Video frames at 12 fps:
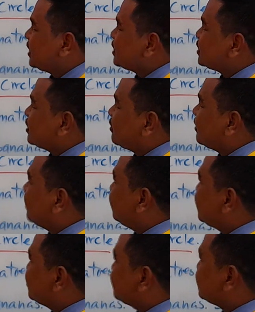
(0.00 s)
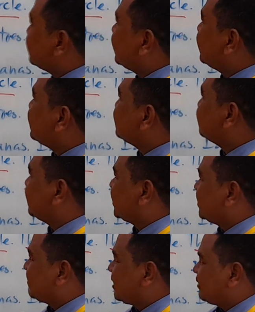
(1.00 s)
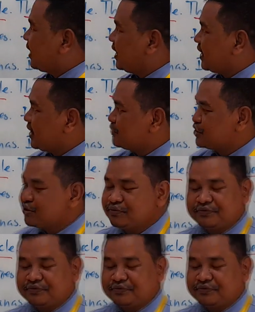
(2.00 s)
So every Tuesday, you learn about Hangout 2